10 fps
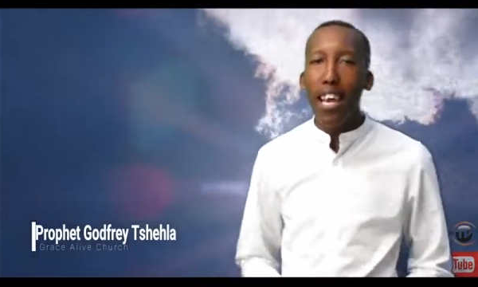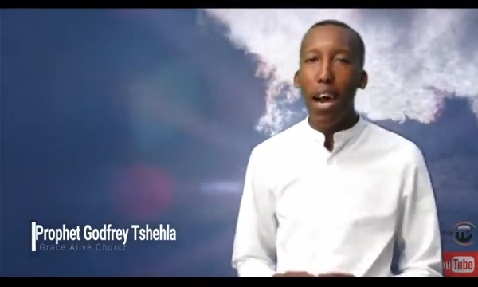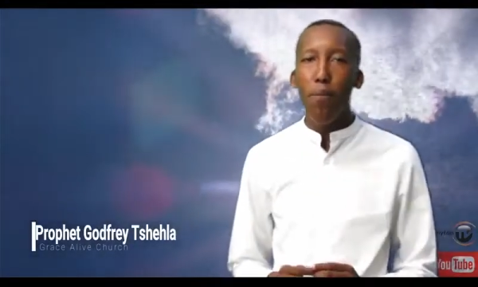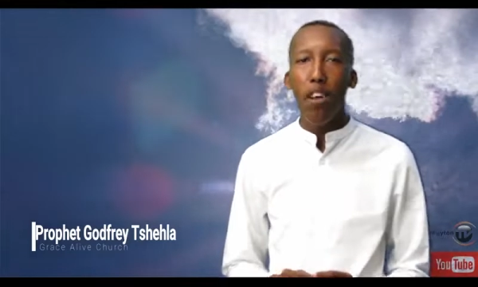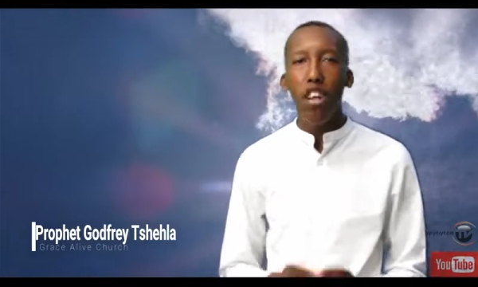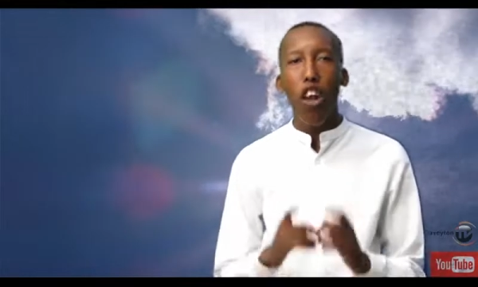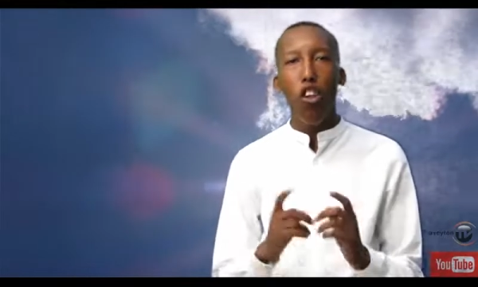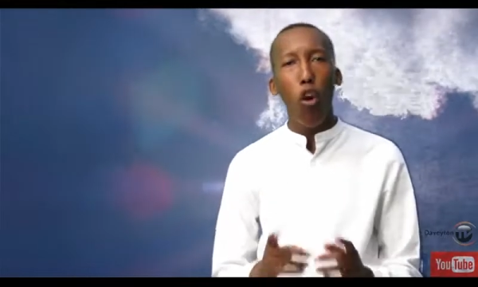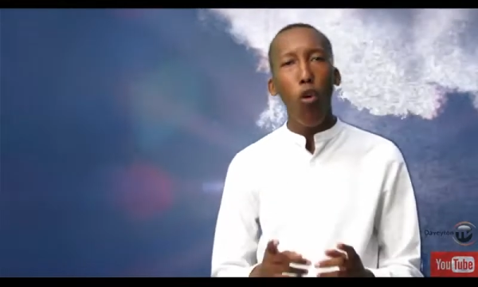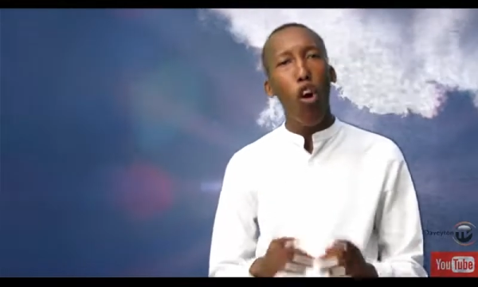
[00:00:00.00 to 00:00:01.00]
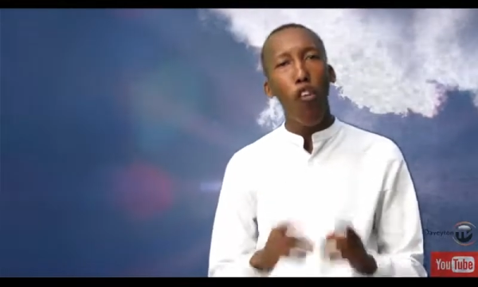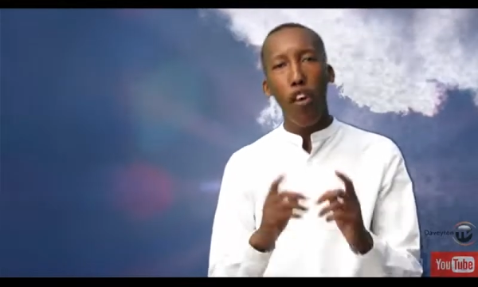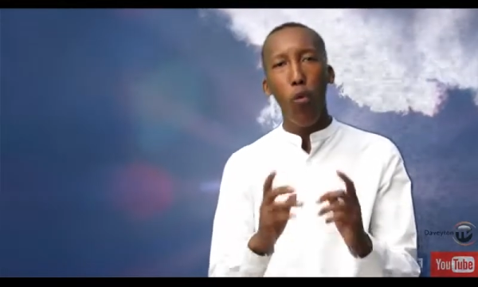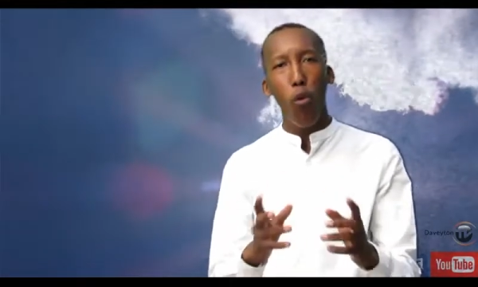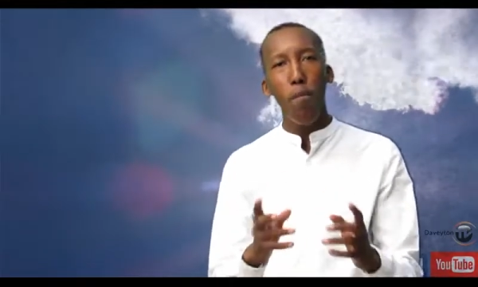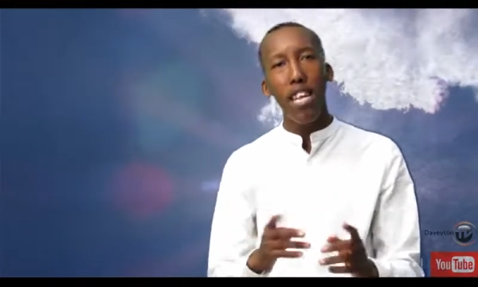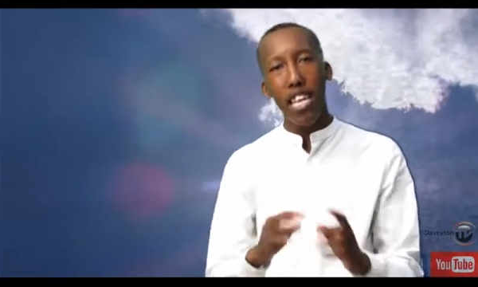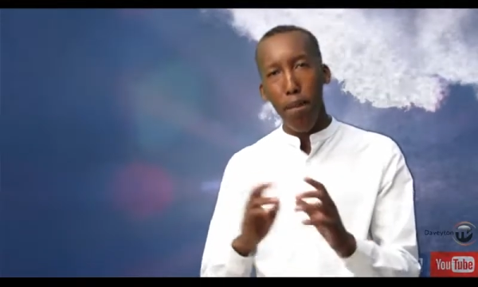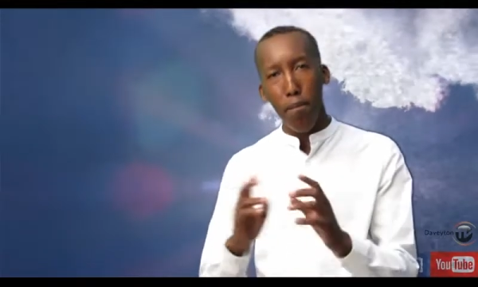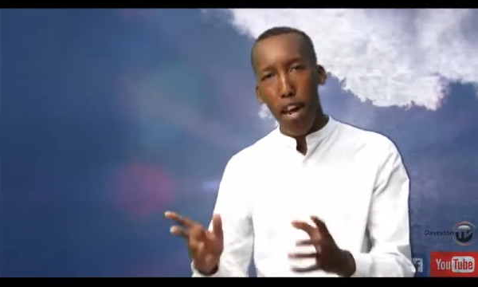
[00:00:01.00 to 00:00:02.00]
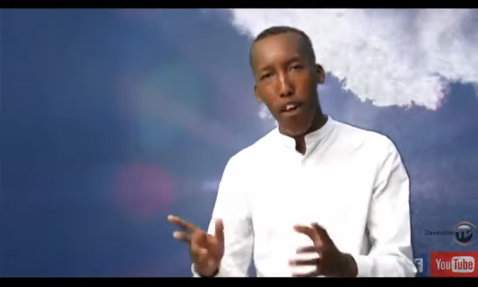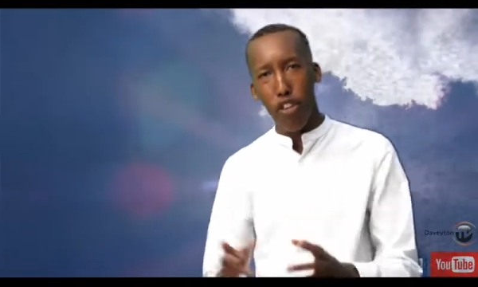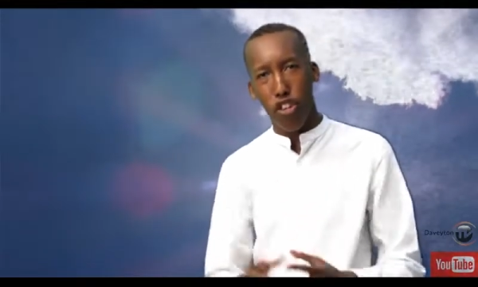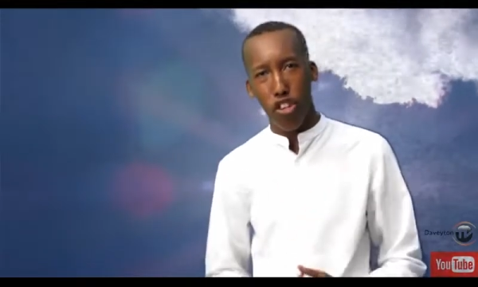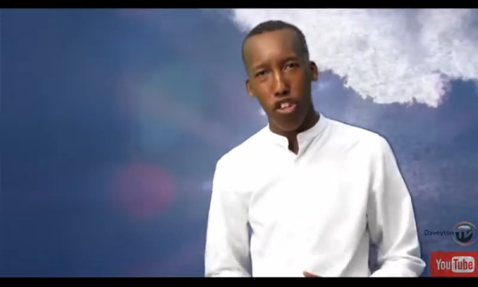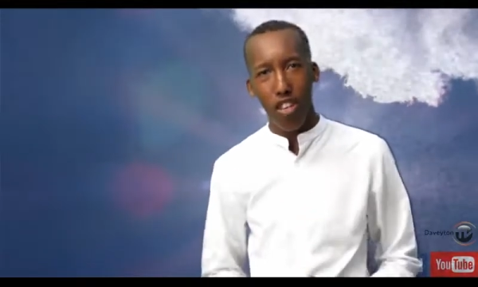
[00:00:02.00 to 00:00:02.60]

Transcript: about a role of a woman in marriage.